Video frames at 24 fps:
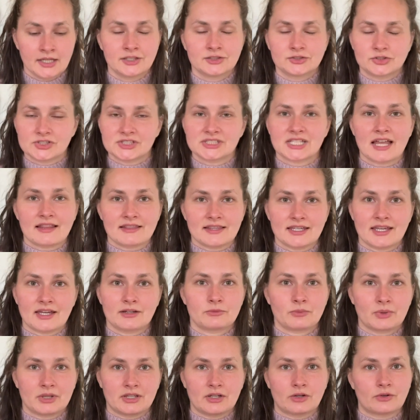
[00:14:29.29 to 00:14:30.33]
Just at the end
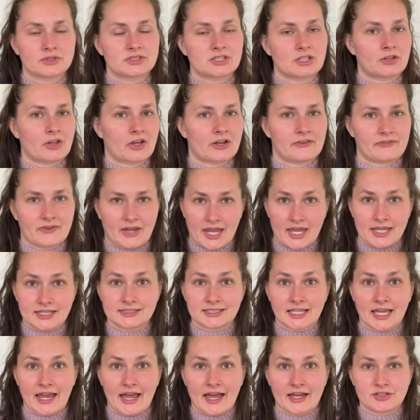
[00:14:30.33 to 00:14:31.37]
when there was a lot of ends
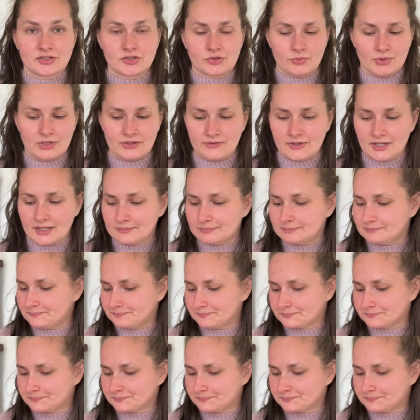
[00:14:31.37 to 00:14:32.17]
I had to weave in.